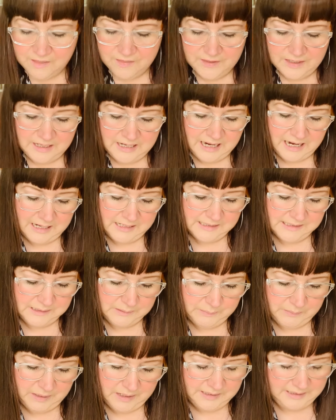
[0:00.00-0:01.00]
The
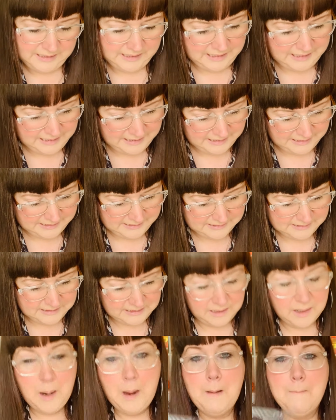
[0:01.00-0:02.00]
next one is
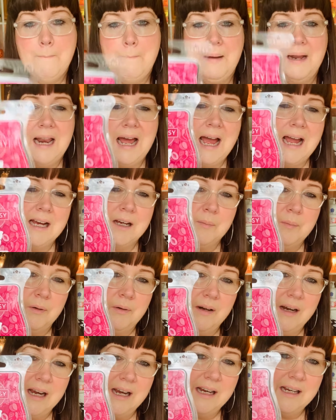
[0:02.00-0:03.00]

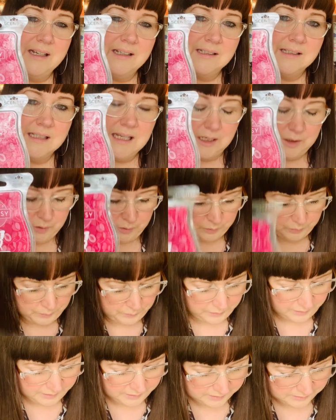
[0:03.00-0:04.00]
blackberry
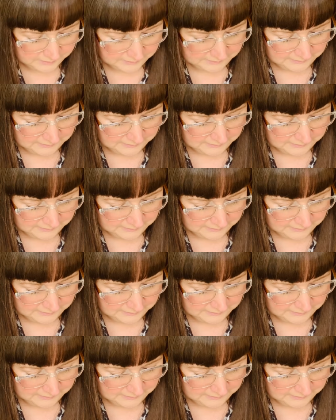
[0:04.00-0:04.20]
sandalwood.